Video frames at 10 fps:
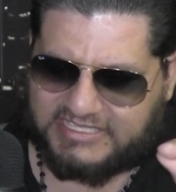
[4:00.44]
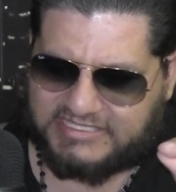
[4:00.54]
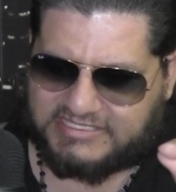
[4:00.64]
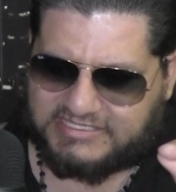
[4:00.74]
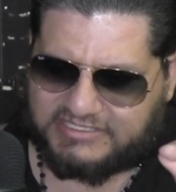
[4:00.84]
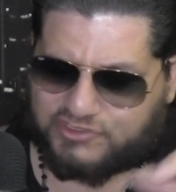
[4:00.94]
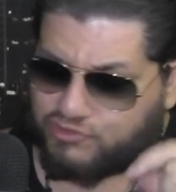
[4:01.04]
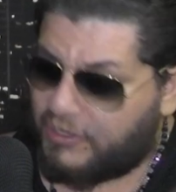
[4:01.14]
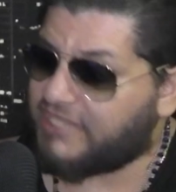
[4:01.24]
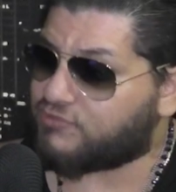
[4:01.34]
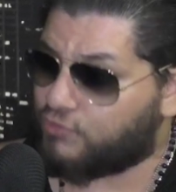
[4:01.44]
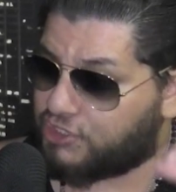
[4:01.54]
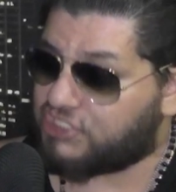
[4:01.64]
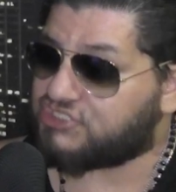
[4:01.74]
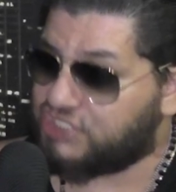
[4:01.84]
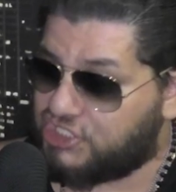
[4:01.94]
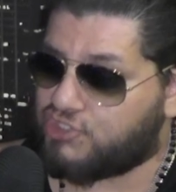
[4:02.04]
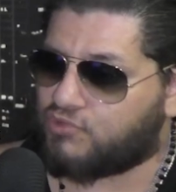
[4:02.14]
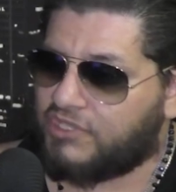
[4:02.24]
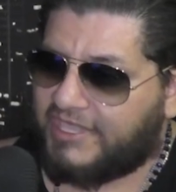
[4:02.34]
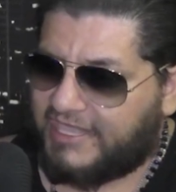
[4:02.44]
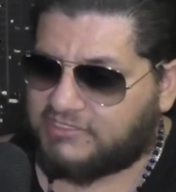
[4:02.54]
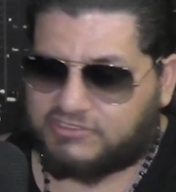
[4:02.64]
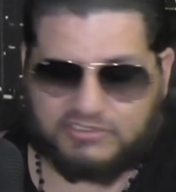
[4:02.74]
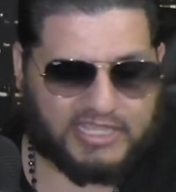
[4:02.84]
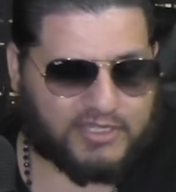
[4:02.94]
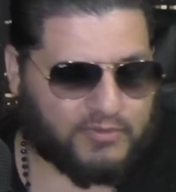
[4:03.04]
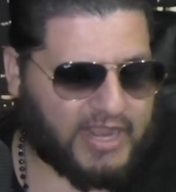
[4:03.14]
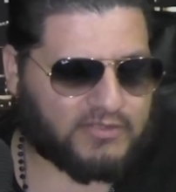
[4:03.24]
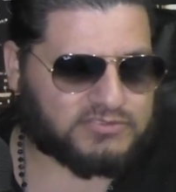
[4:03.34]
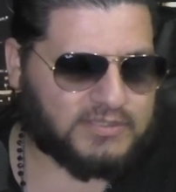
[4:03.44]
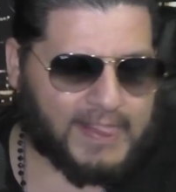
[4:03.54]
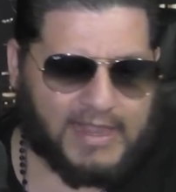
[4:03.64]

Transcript: strength would continue into the later rounds.